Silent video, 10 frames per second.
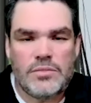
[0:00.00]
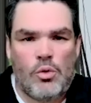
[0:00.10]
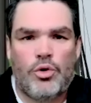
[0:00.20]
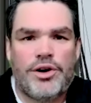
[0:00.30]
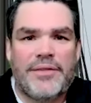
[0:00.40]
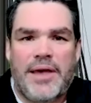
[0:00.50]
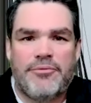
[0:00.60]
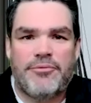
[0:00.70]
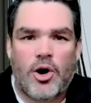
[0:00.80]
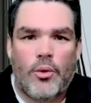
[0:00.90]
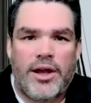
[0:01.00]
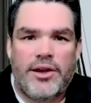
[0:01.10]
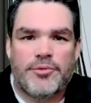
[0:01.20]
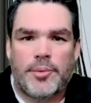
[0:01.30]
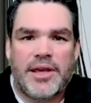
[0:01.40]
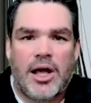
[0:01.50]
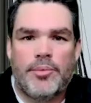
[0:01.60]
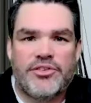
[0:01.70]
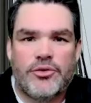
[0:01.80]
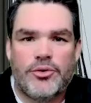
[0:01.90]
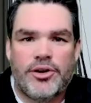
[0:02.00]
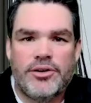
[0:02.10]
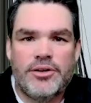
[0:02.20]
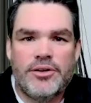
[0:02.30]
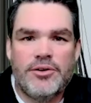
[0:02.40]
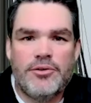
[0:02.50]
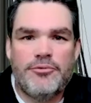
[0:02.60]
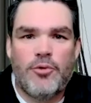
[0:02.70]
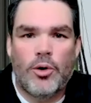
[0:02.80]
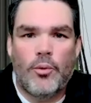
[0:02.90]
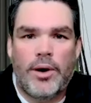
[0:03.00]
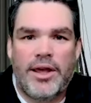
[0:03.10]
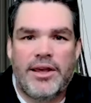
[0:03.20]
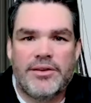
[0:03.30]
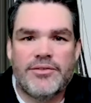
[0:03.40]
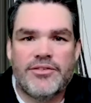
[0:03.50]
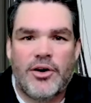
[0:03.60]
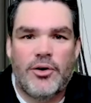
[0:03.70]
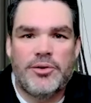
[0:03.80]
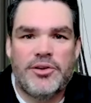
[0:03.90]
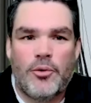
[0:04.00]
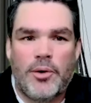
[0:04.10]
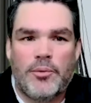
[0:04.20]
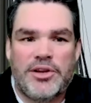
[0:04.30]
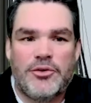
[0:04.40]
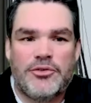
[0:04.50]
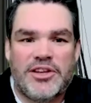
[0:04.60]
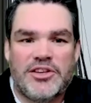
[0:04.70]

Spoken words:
we're not that far away from Kalamazoo to Fort Wayne. So, when we do see